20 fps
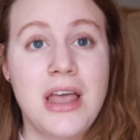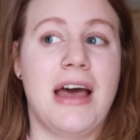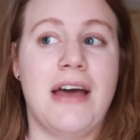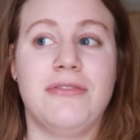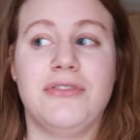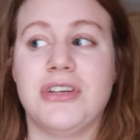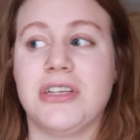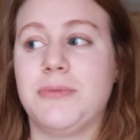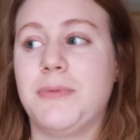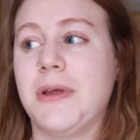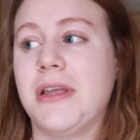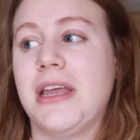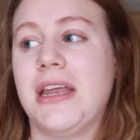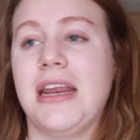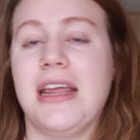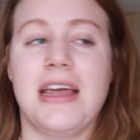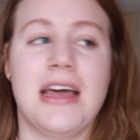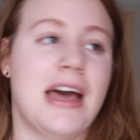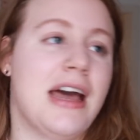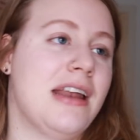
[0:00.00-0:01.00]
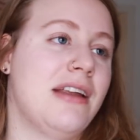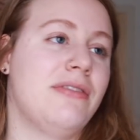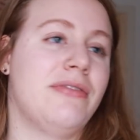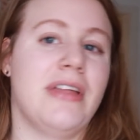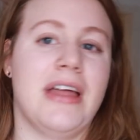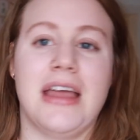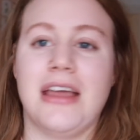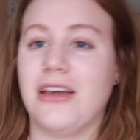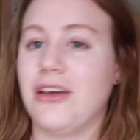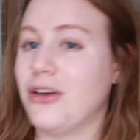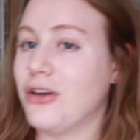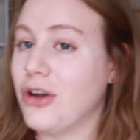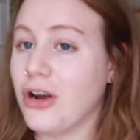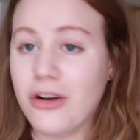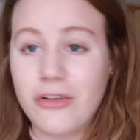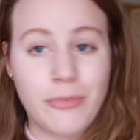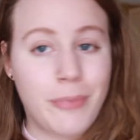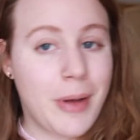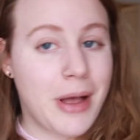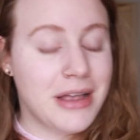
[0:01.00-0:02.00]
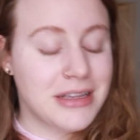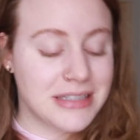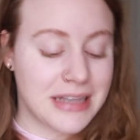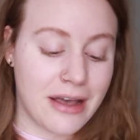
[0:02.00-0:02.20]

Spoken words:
I've just been getting kind of like curveballs